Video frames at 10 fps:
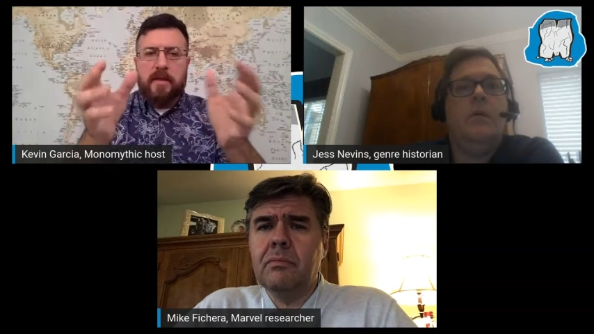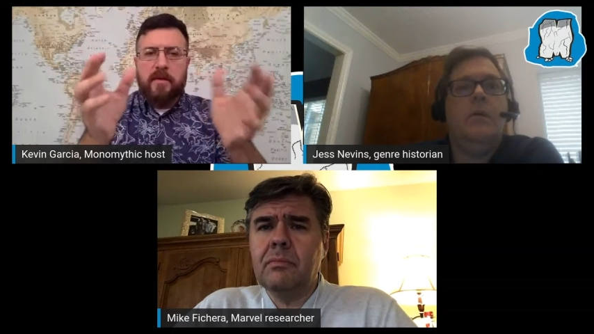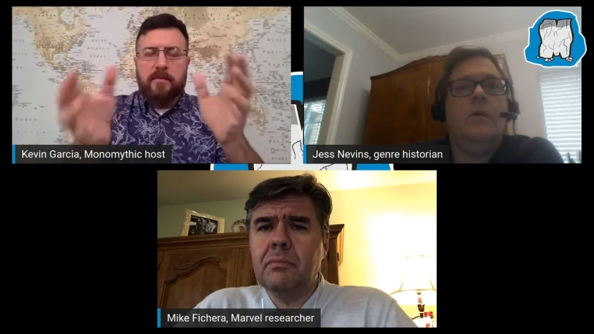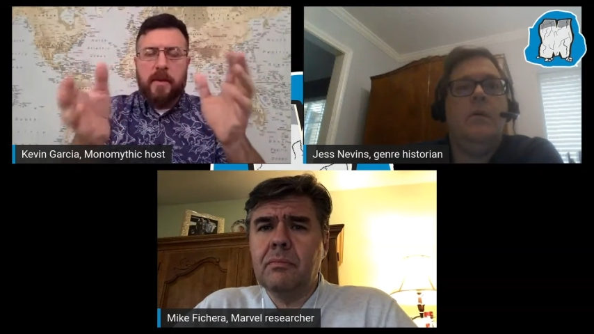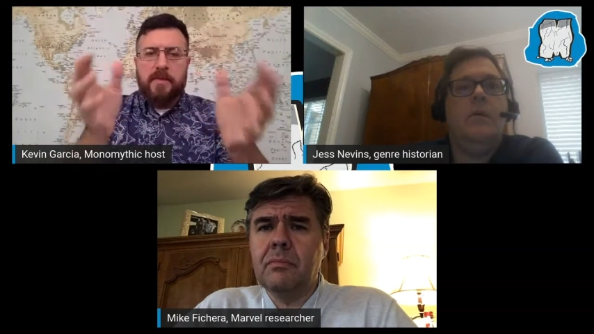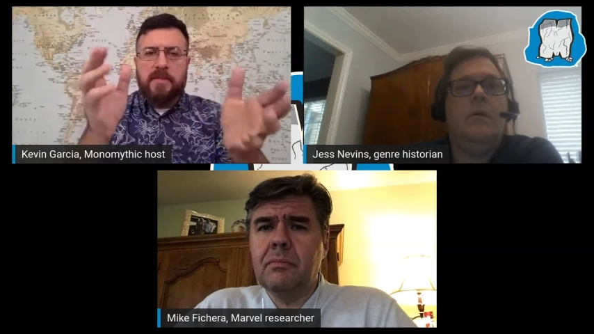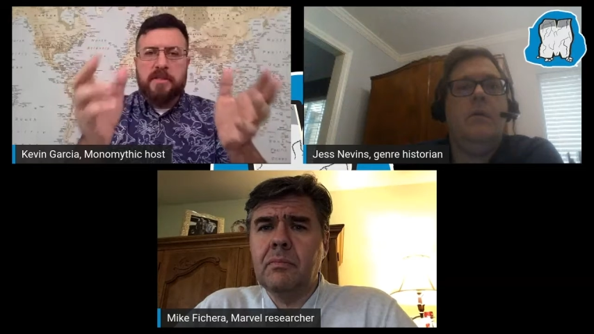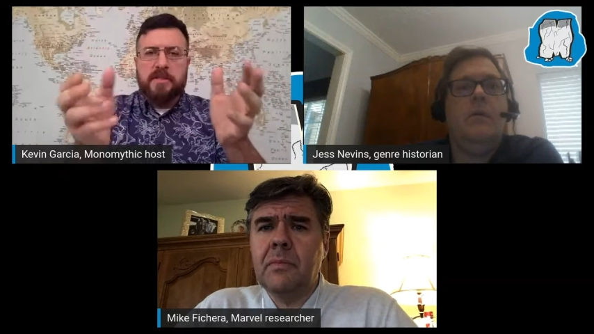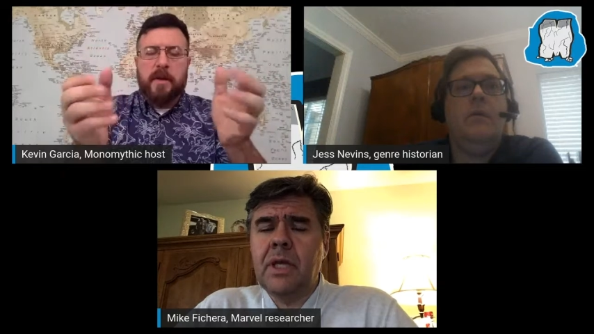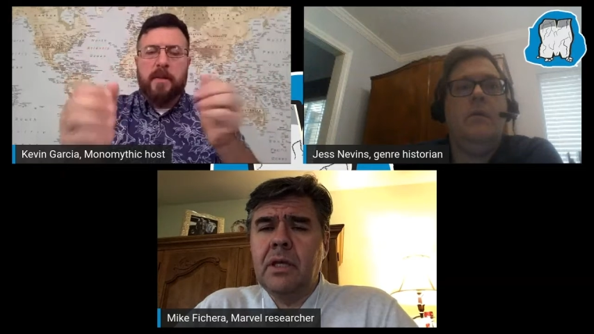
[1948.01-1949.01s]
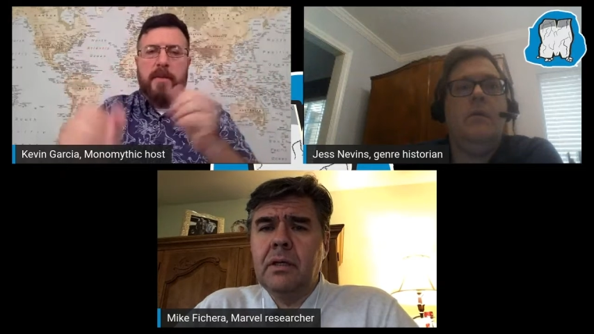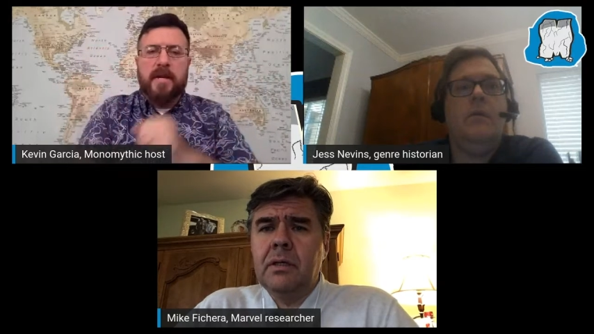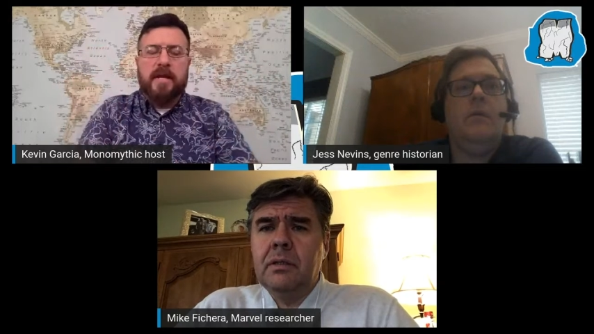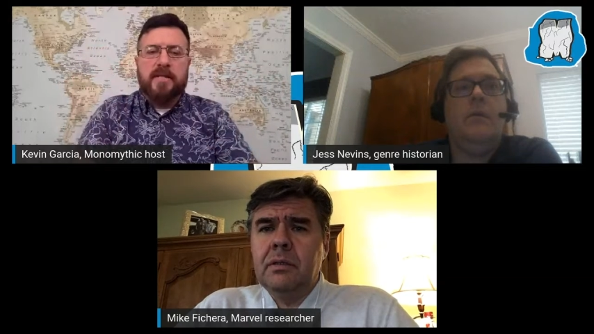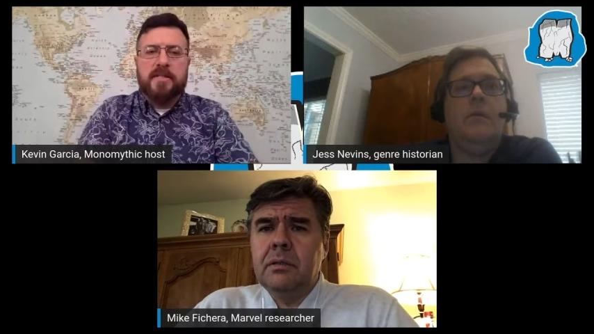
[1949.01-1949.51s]
Speaker 1: that the famous
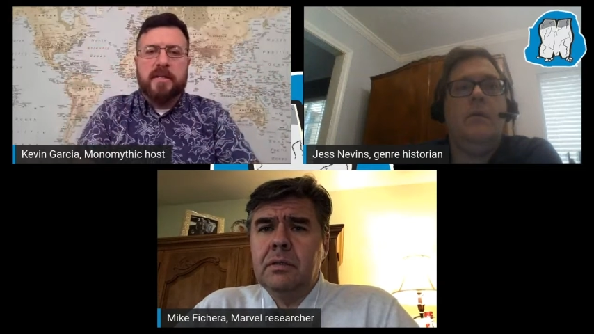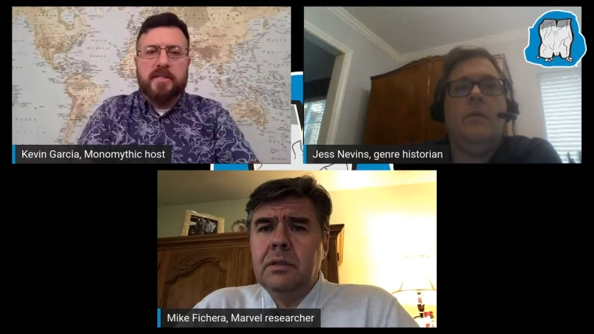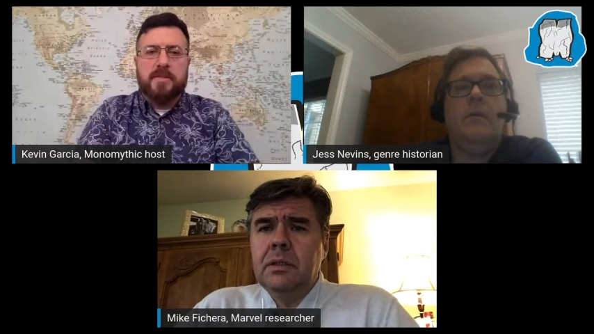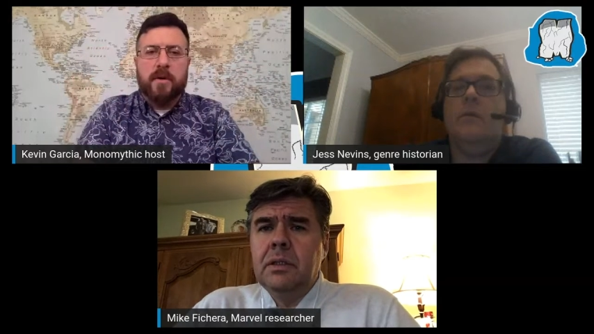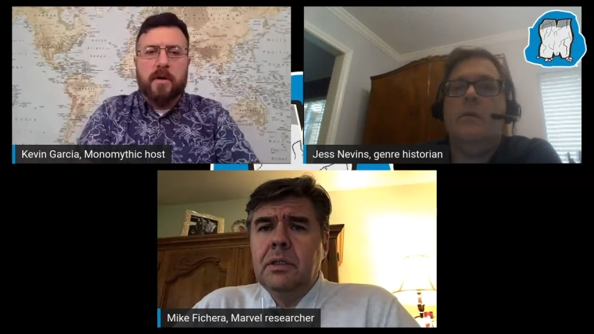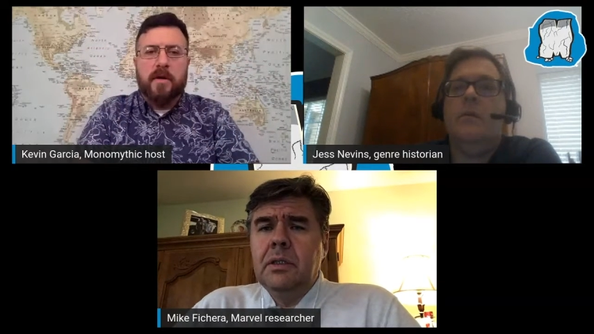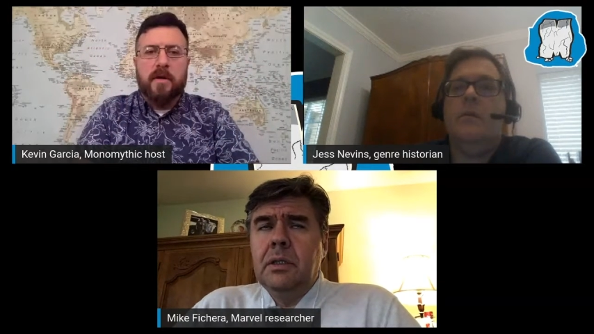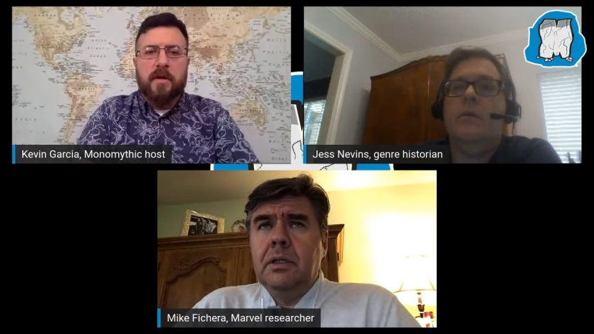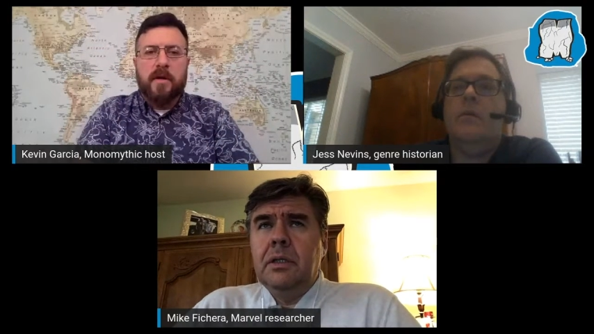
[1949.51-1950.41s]
Spider-Man '96, where